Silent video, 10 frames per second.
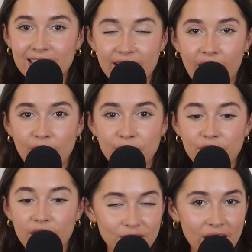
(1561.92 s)
and
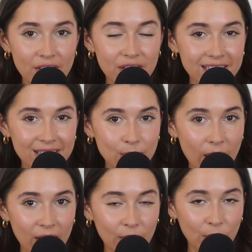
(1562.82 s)
stuff. Share this as
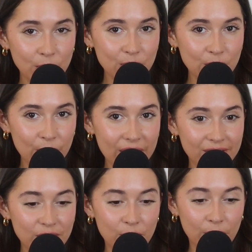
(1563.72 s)
well on your story
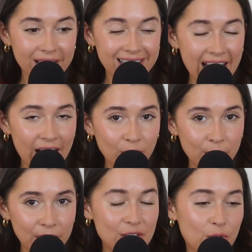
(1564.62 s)
if you thought it could
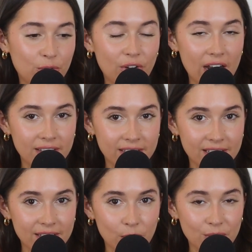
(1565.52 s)
help your
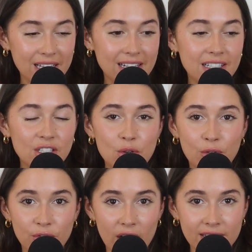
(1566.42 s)
friends, or send it to
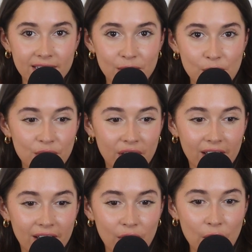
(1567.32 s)
your friends who you
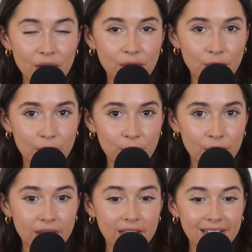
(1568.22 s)
think are going
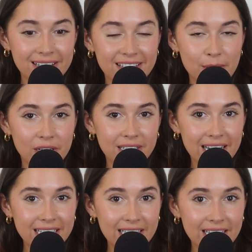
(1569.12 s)
through a similar
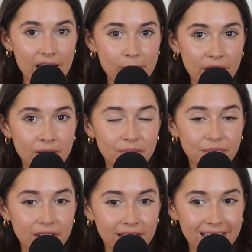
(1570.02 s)
dating dilemma
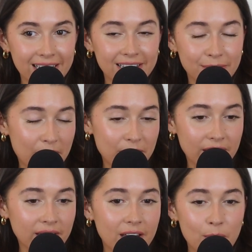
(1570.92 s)
and
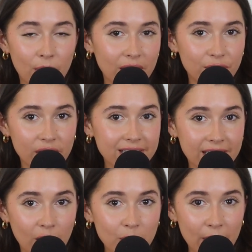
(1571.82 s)
maybe my advice
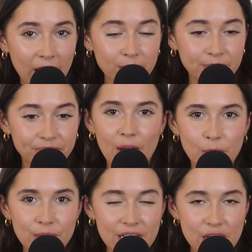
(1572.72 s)
could help them out. I
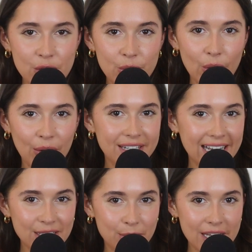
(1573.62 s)
will see you on
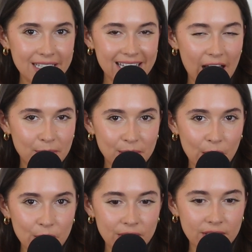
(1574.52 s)
next week's
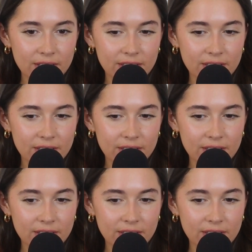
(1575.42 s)
episode.